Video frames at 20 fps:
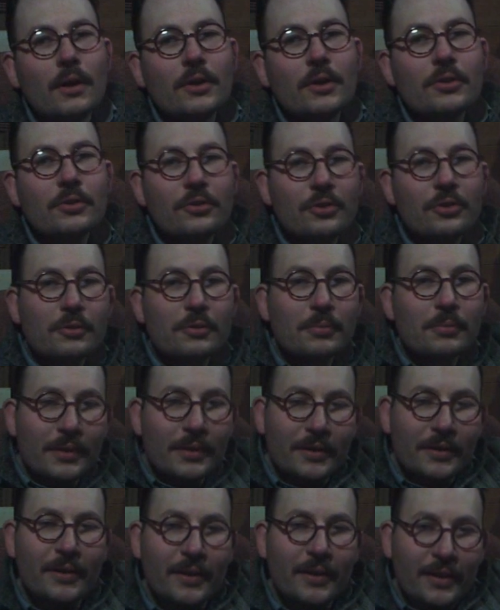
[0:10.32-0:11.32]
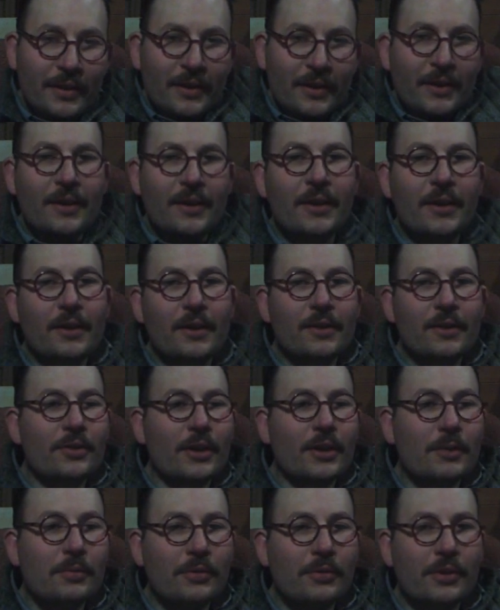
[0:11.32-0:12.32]
Hi YouTube,
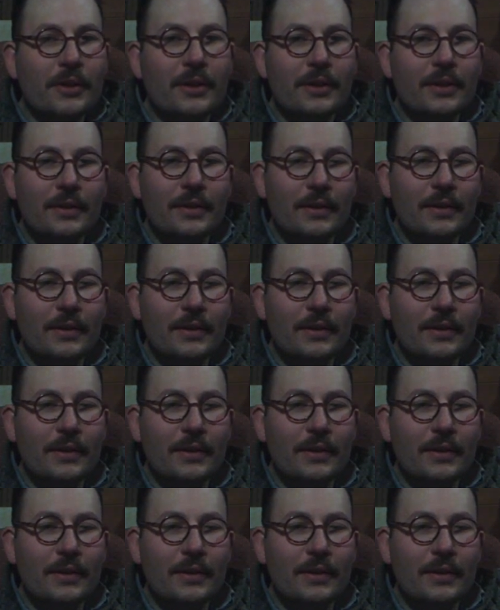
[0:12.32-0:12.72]
James here.